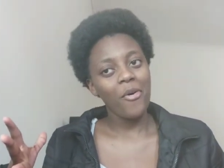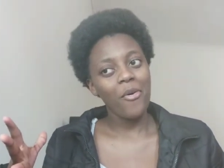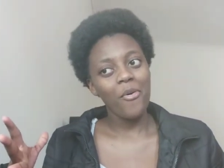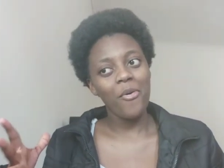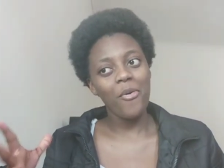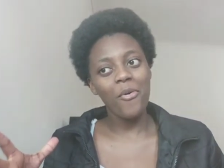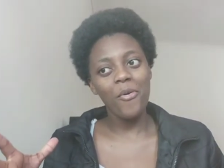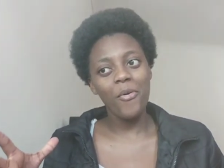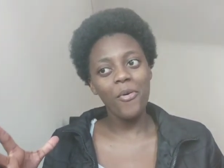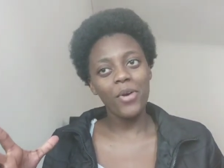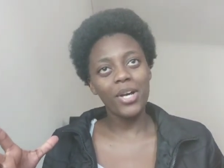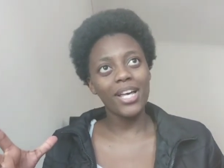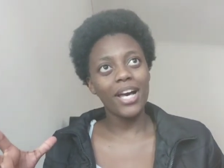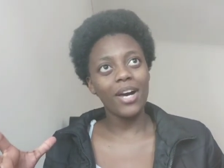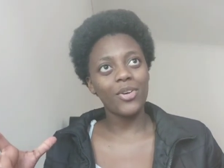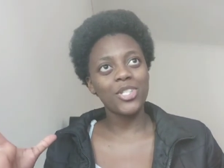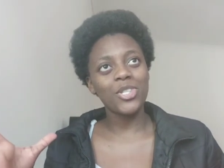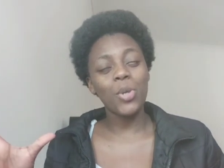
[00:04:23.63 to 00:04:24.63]
who
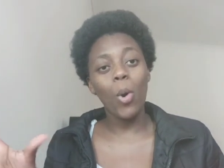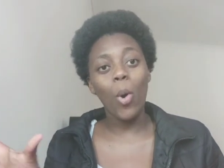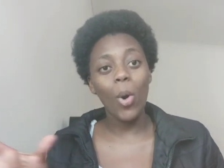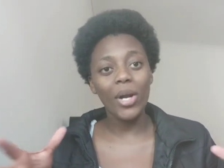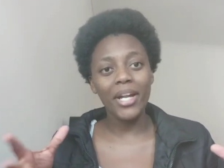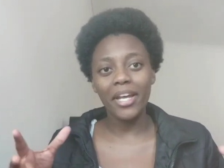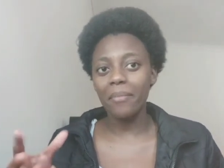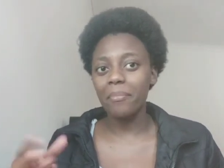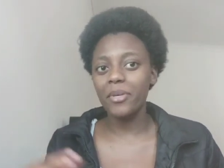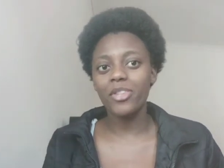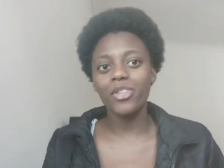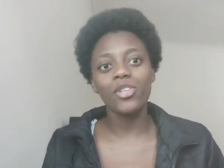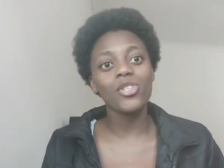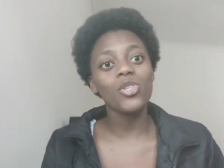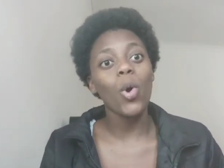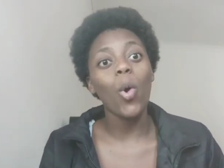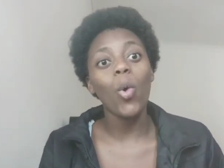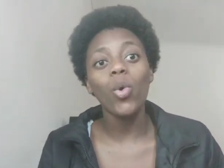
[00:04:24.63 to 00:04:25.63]
was caught up in
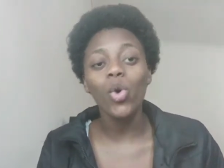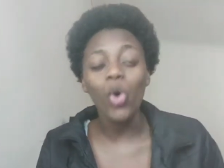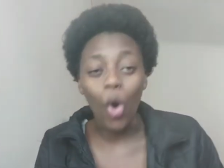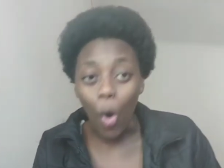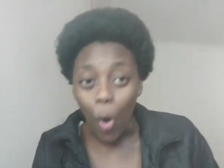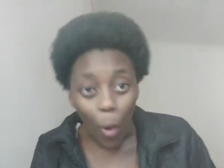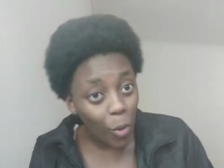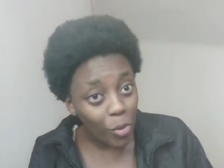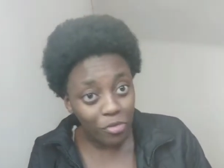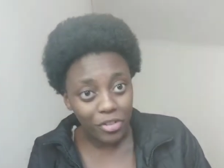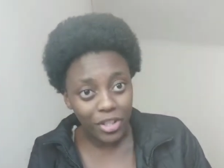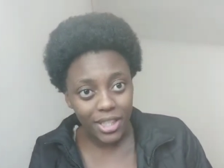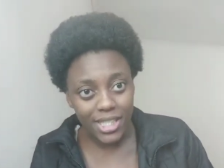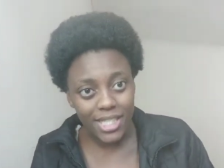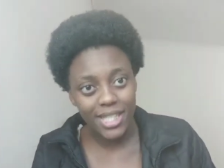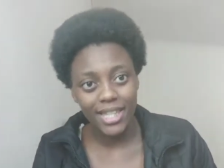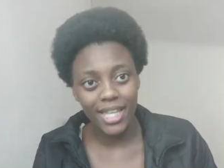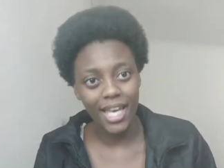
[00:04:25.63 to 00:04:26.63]
this whole
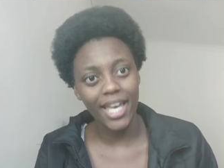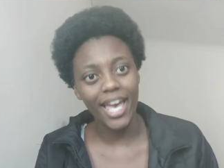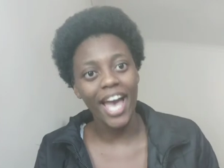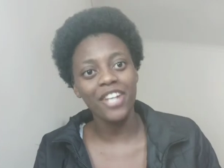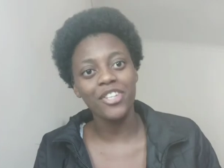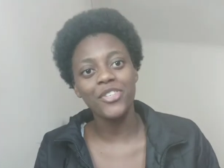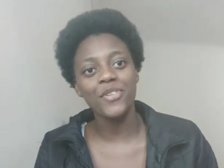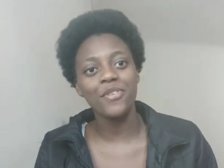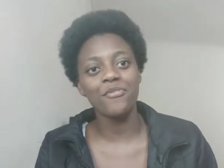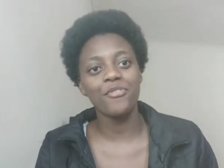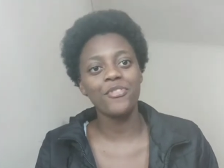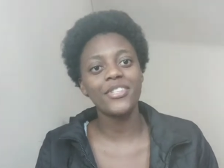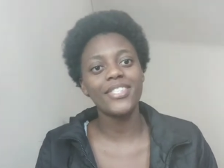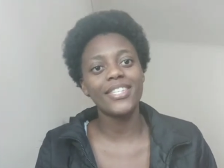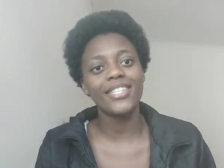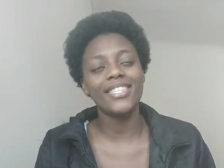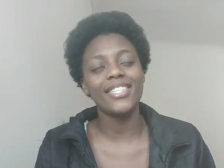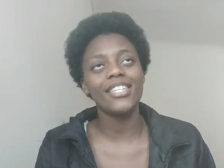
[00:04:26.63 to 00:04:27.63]
COVID thing at
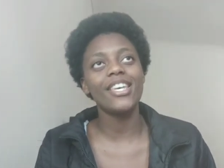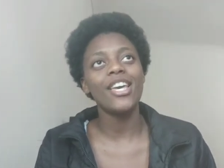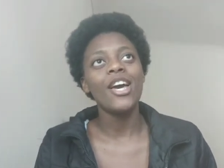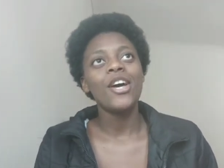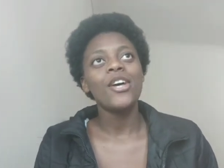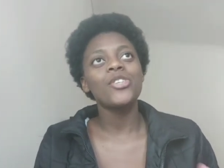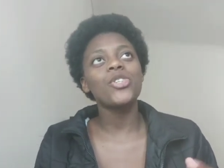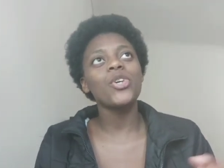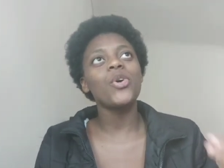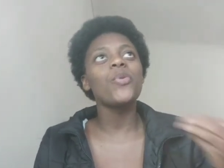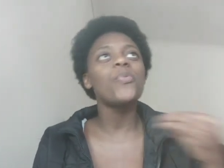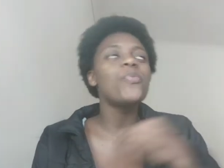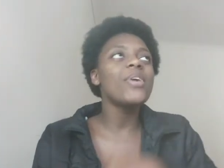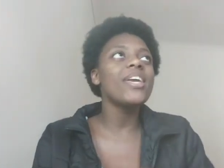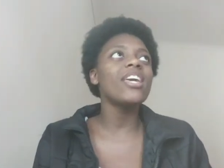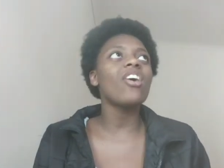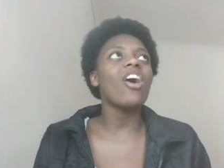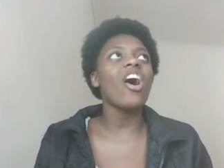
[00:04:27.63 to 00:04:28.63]
university. So
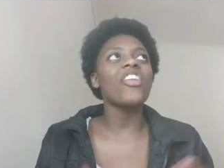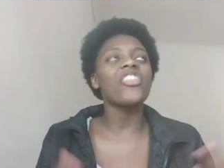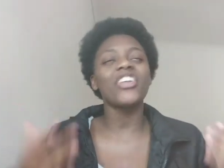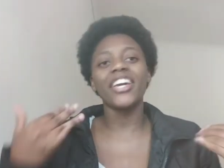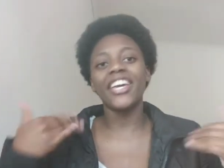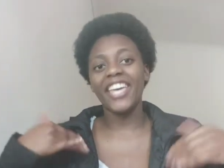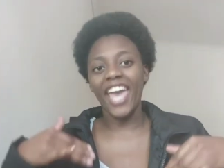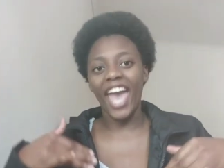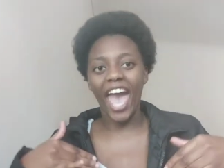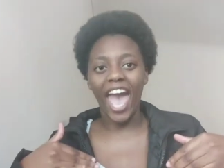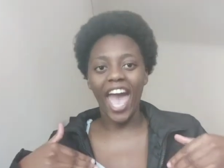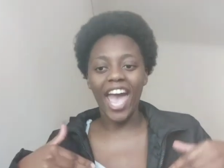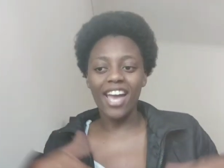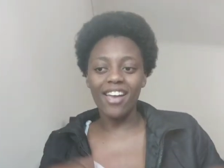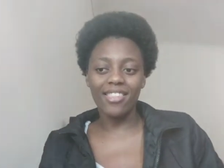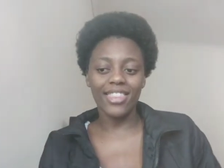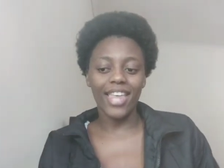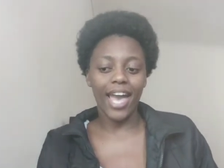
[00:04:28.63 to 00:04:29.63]
we are the
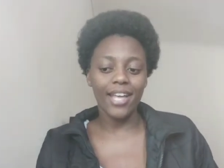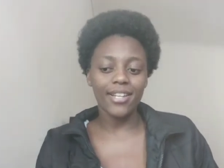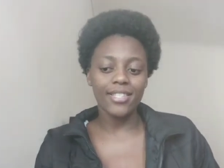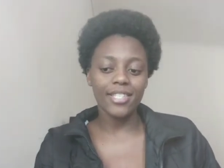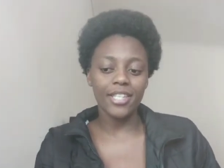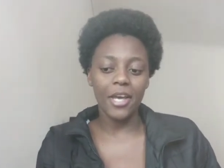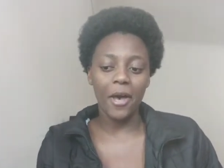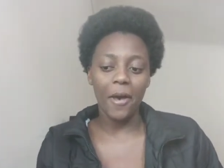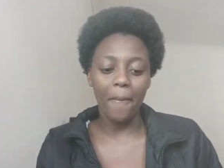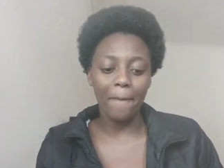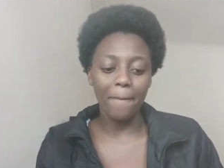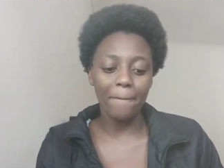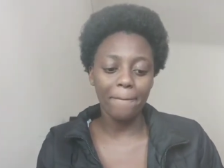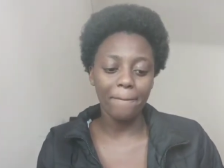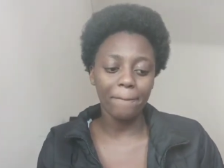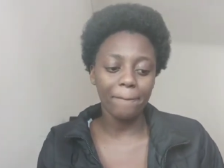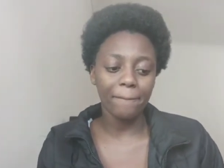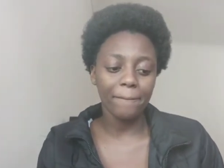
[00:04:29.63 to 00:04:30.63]
gang that,
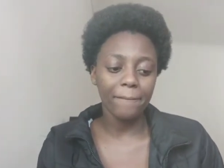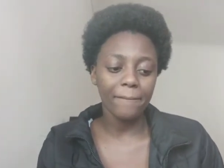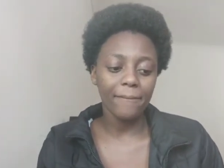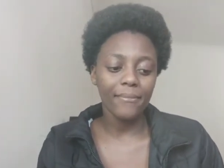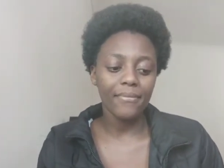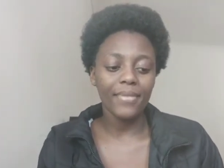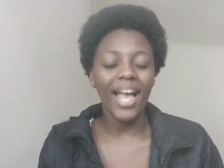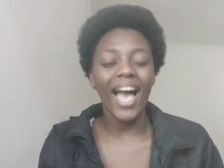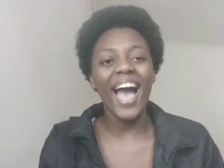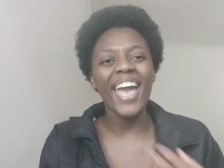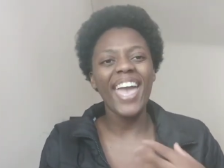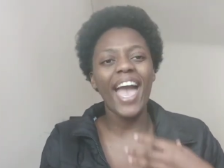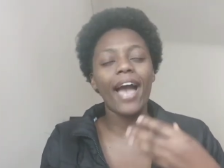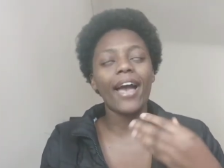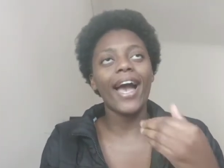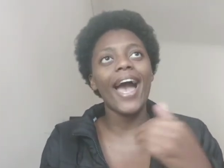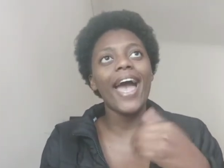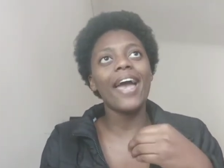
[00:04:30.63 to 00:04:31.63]

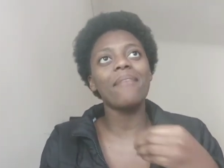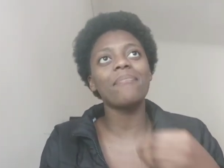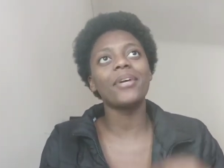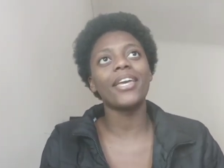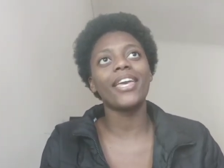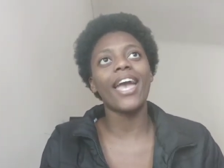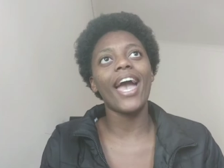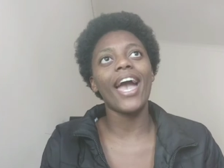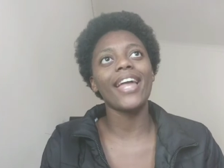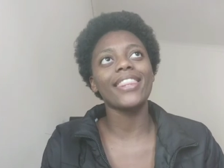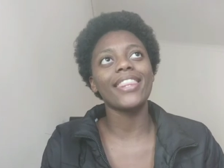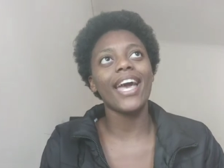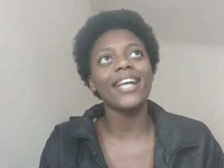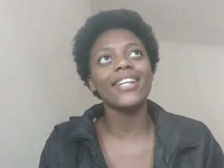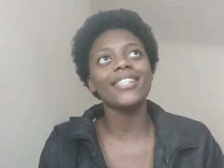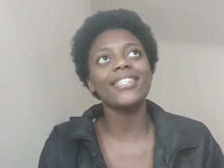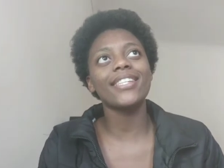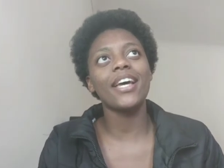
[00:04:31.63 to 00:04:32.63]
I am a gang
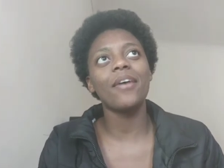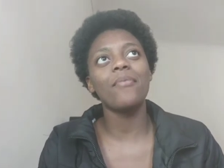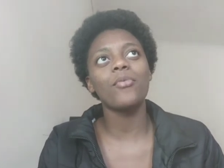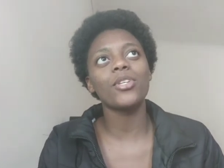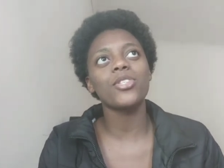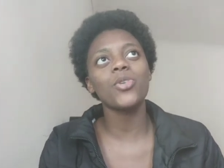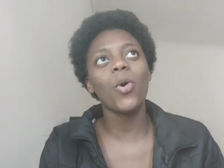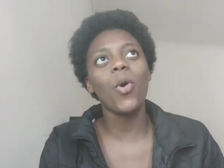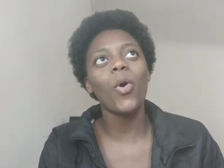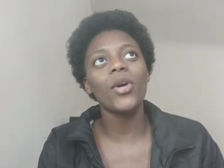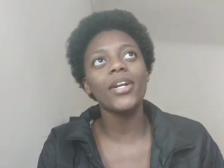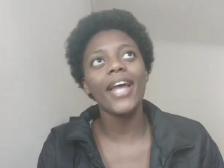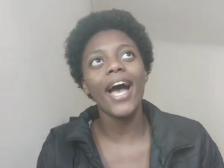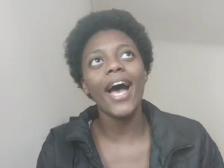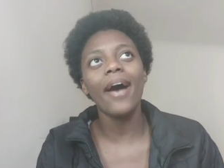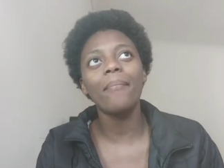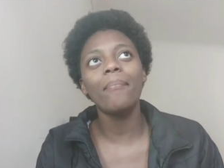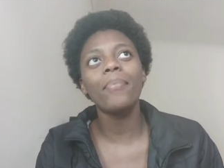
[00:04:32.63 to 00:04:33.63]
that was caught
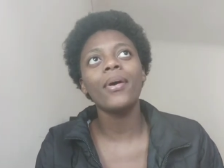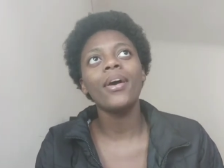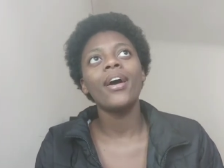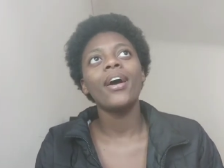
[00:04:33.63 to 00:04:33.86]
up,